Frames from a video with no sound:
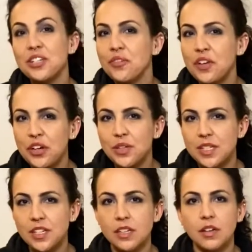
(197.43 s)
if you're
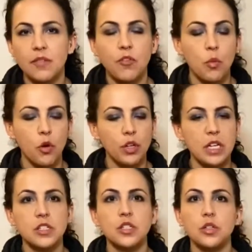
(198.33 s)
using foam rolling
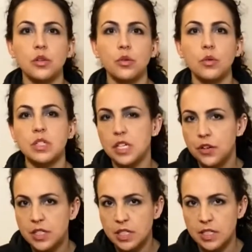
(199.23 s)
to
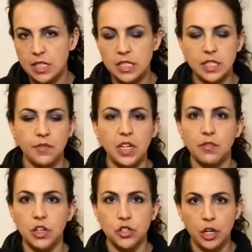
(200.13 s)
decrease the sensitivity of your
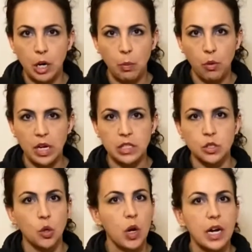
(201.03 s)
trigger points
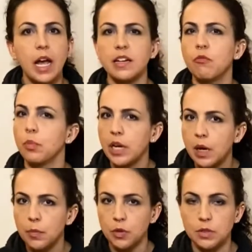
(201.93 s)
or kind of break up
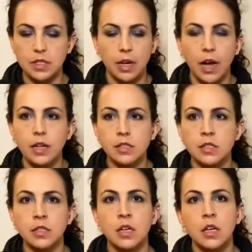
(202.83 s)
those knots,
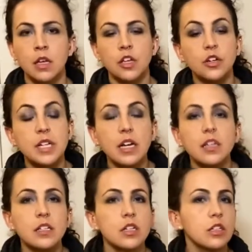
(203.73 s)
your technique's
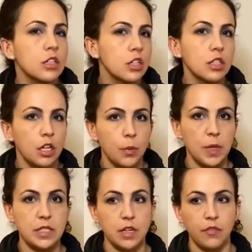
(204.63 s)
going to look a little bit
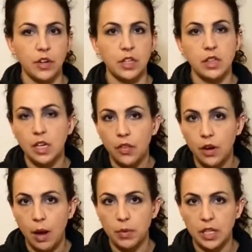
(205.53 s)
different than the other
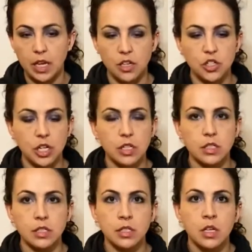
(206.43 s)

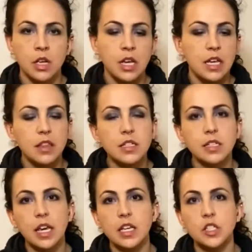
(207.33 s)
applications. In this
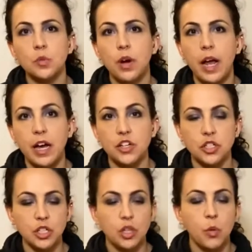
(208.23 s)
case, we're
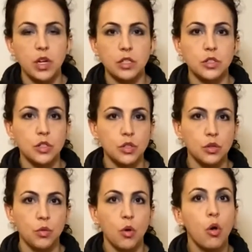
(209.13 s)
actually going
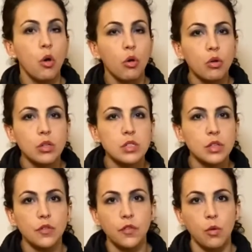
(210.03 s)
to hold the
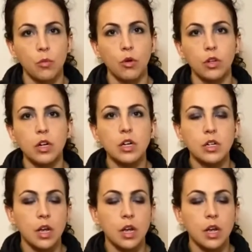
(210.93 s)
foam roller